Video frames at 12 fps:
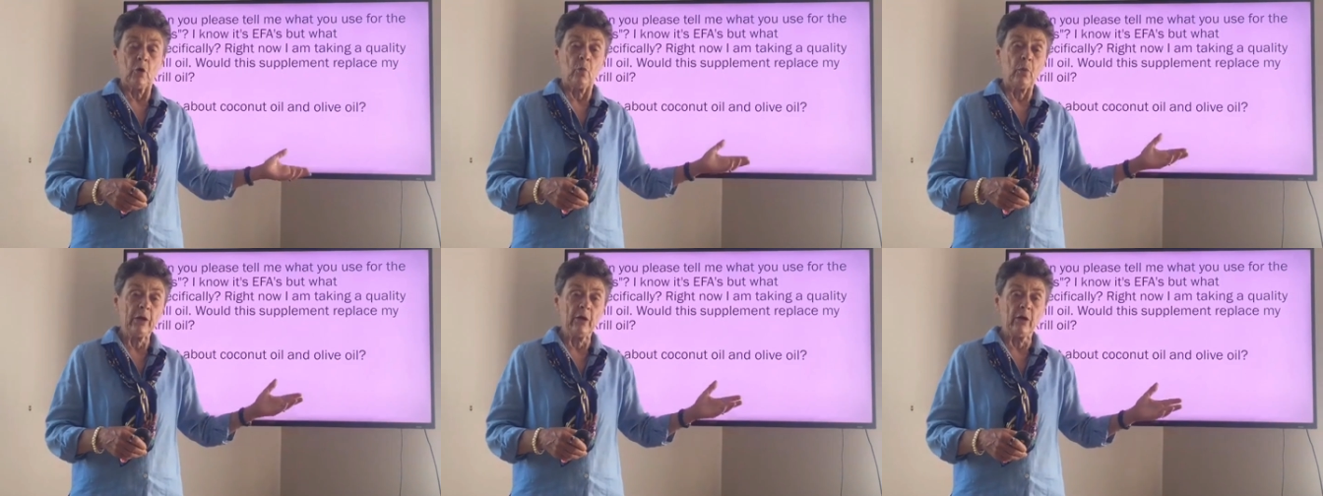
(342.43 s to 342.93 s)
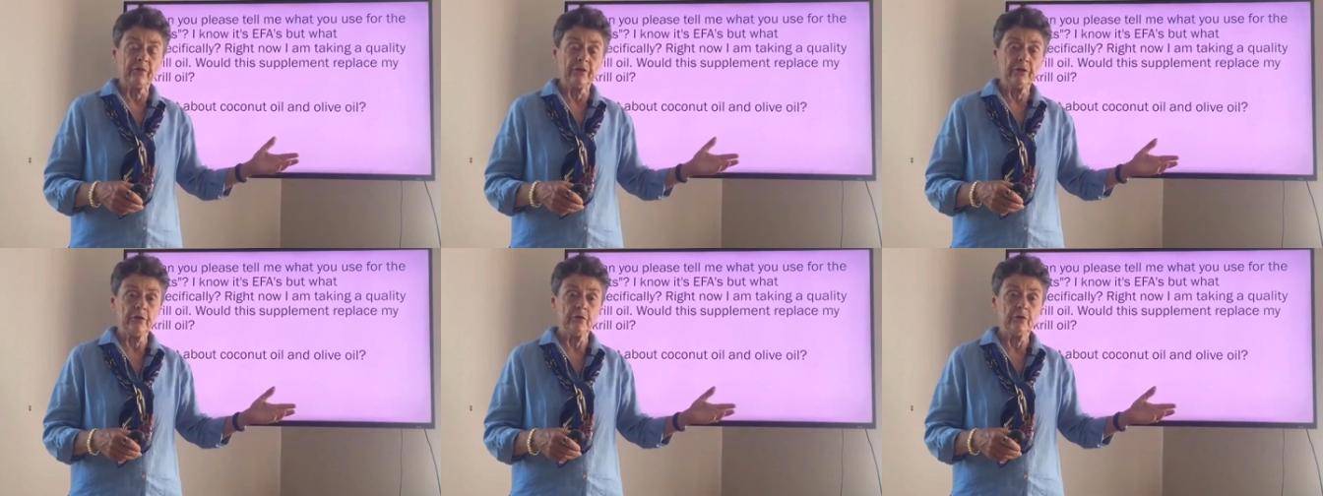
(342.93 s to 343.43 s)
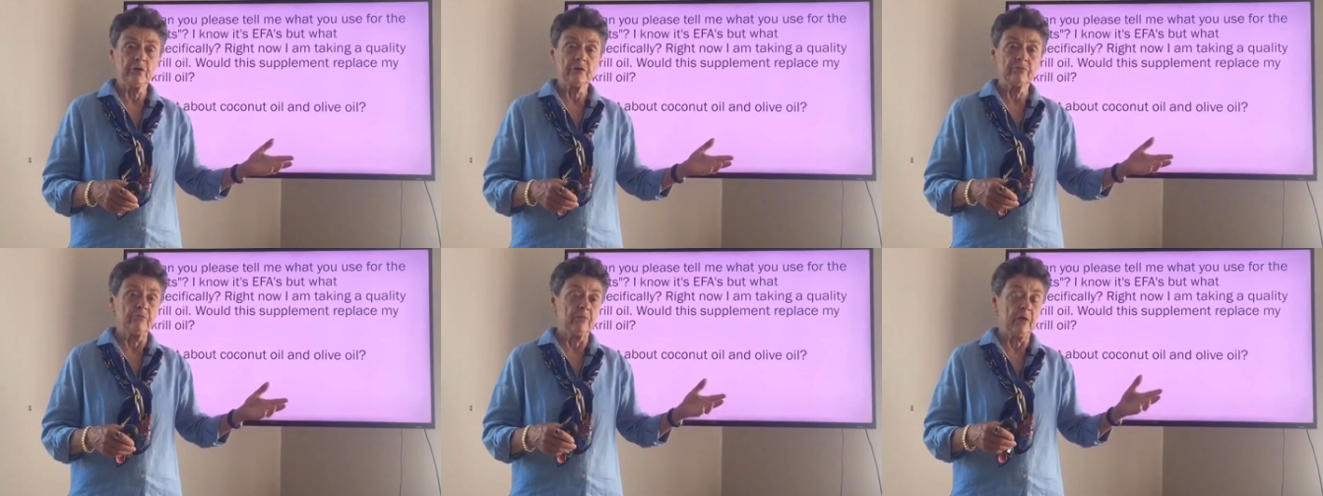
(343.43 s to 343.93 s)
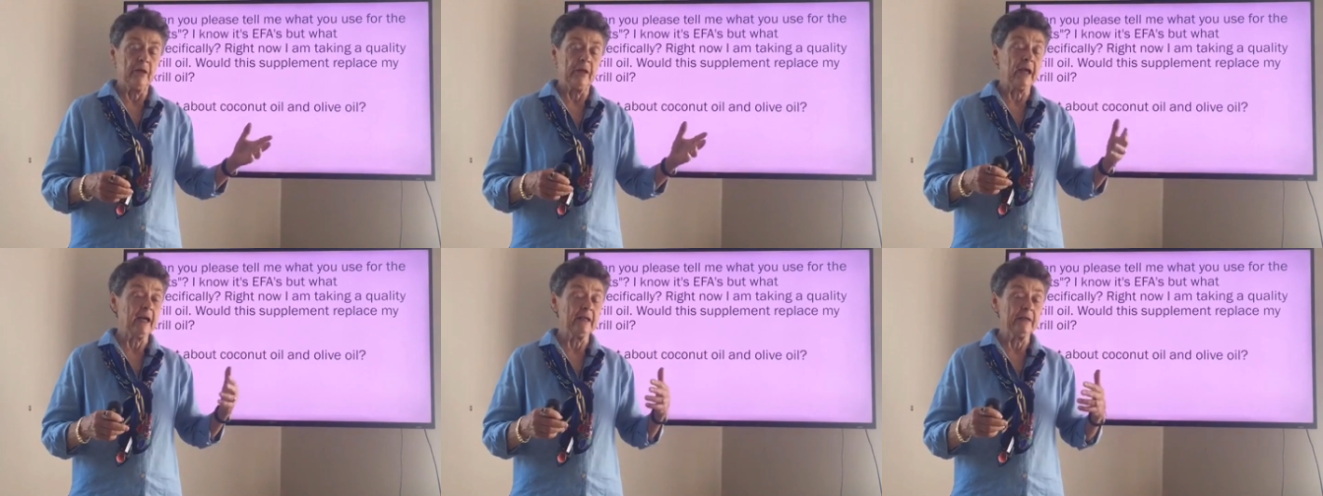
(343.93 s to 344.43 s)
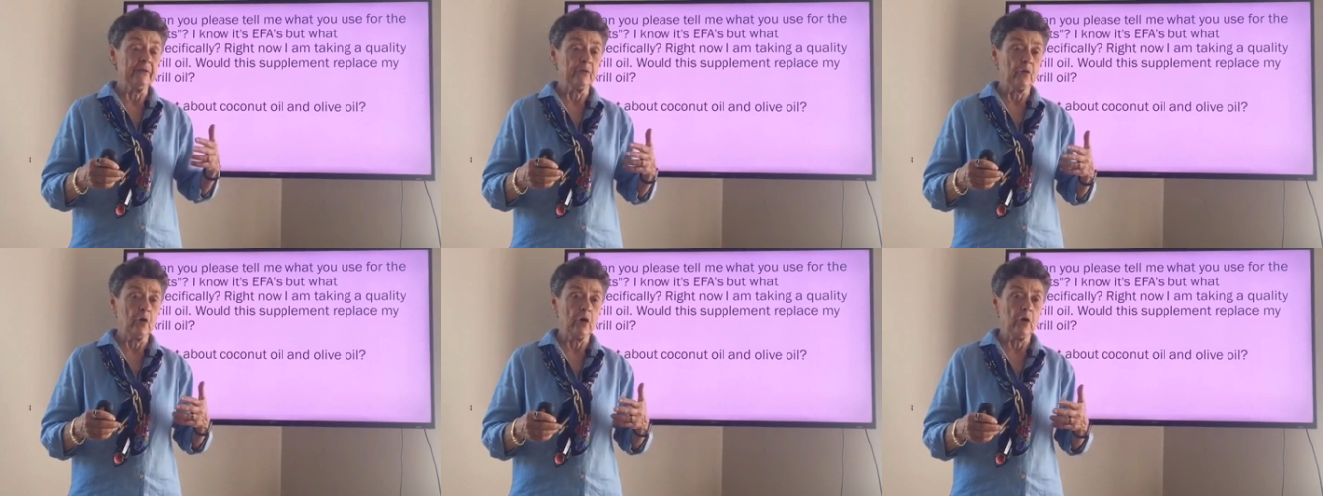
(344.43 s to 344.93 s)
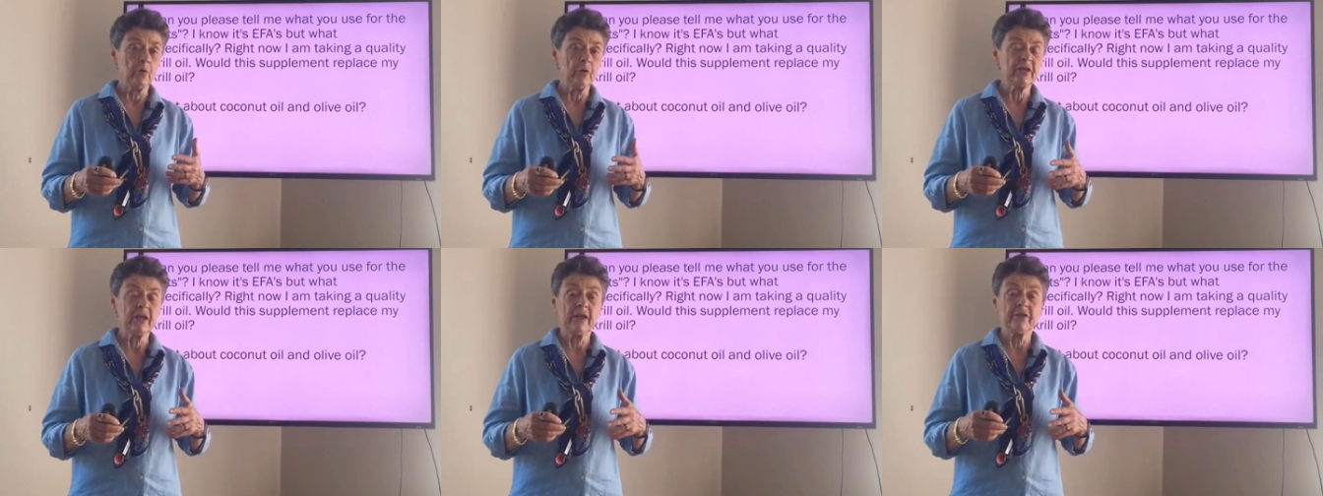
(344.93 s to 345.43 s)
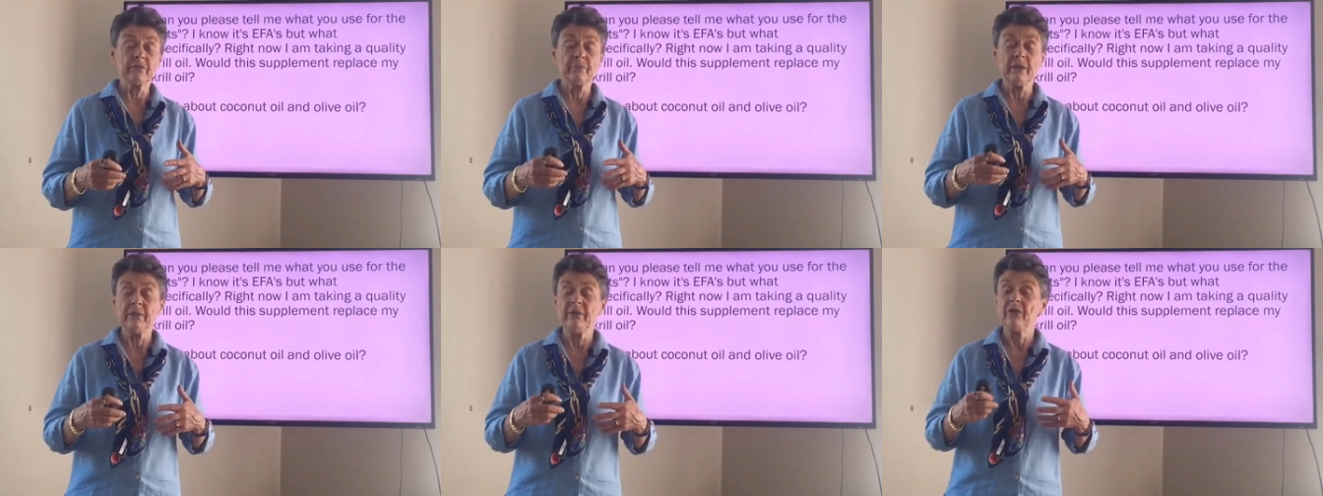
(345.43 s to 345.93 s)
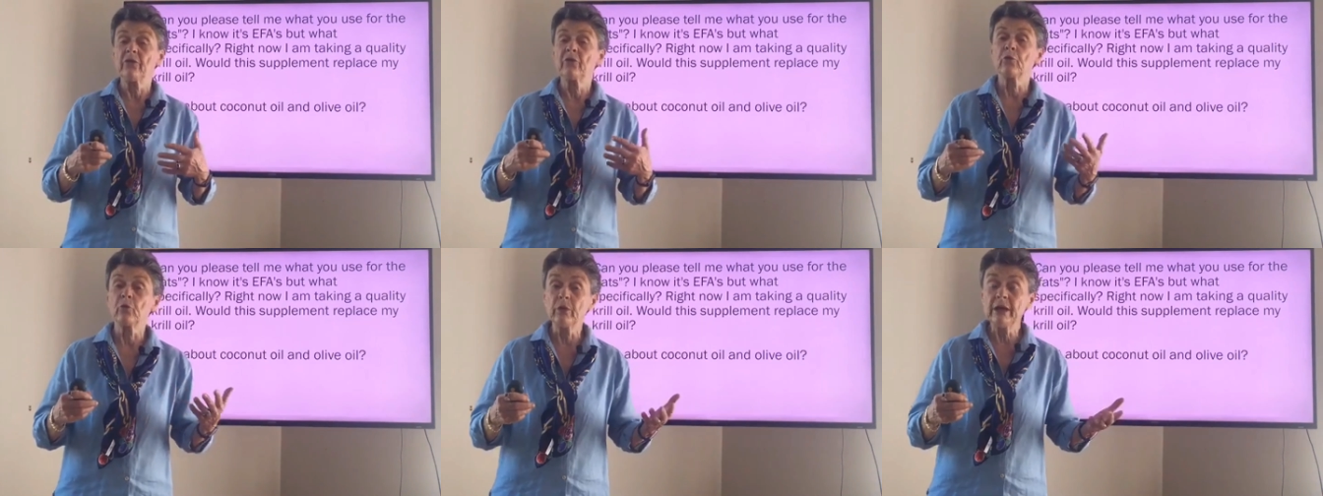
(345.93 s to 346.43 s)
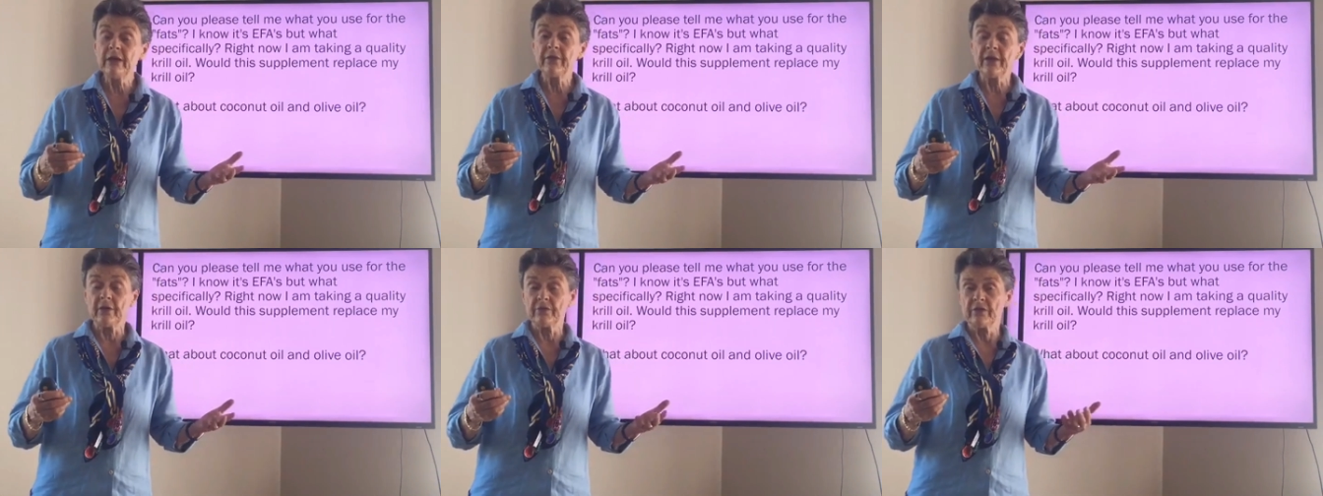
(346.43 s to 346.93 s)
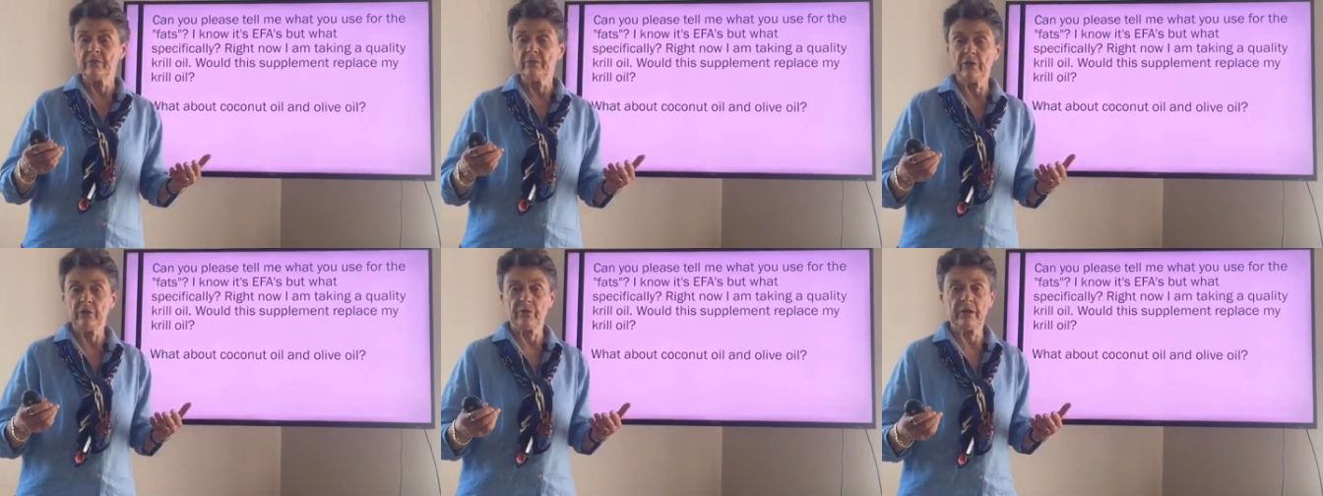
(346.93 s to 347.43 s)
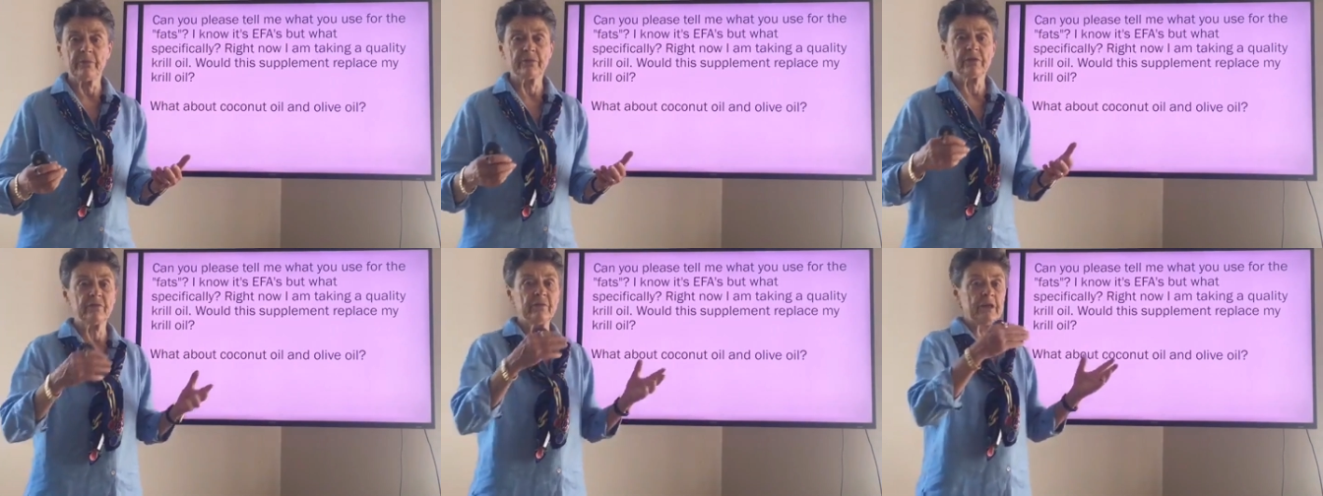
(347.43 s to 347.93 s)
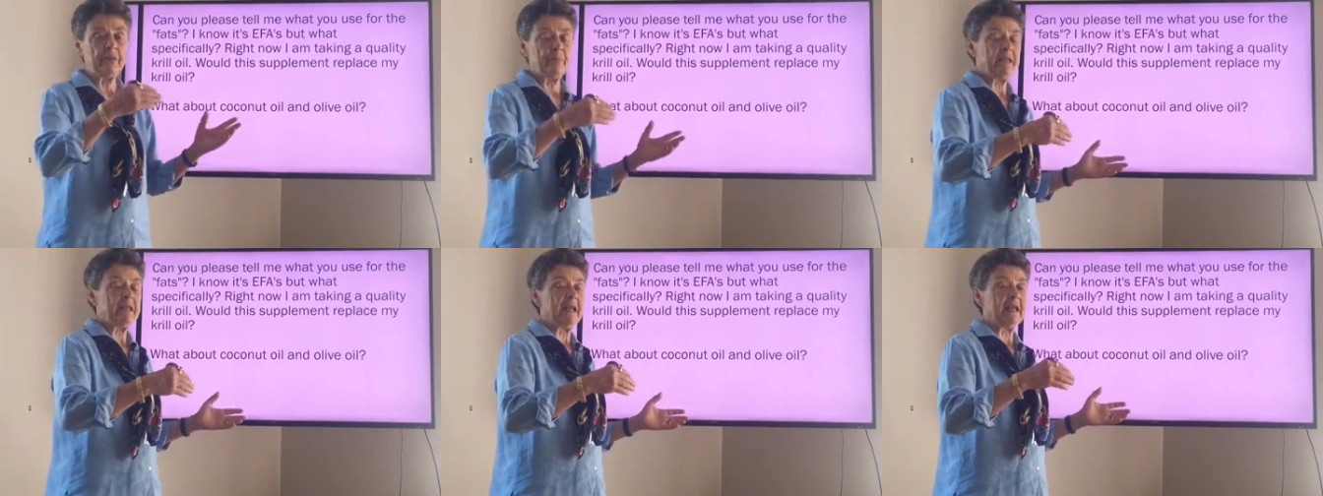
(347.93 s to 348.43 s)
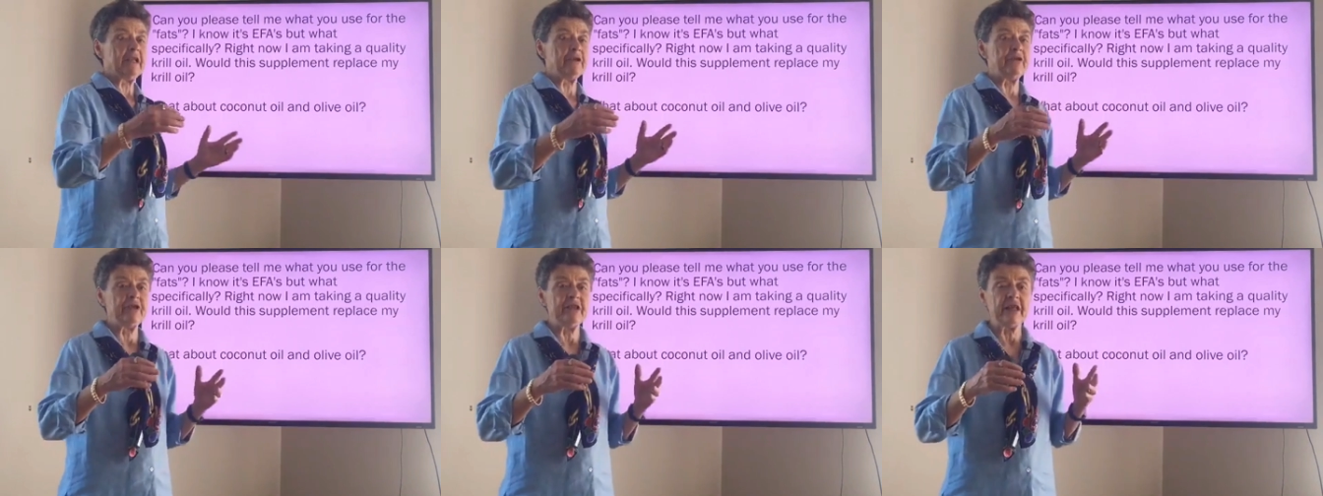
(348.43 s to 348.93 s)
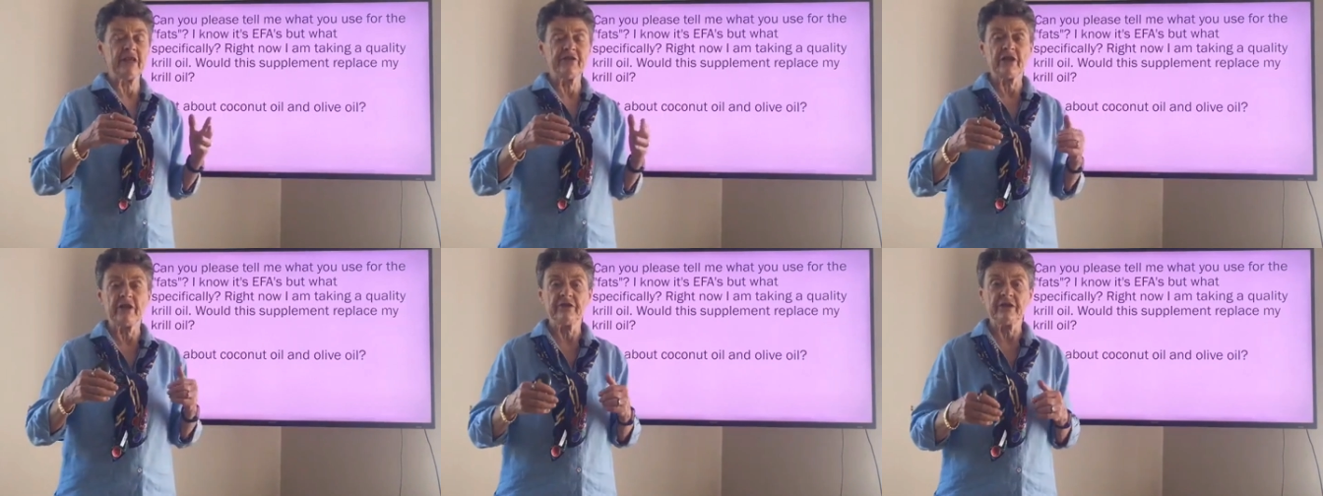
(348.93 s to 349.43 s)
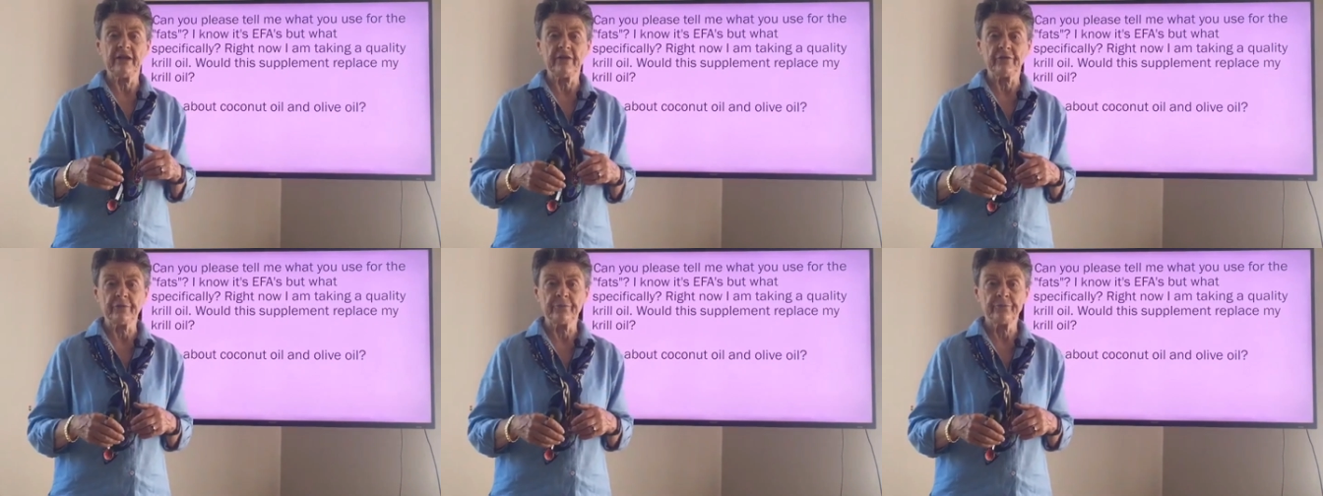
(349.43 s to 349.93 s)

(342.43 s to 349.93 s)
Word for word: We often use like cod liver oil, which has maybe 3,000 milligrams of EPA and DHA together.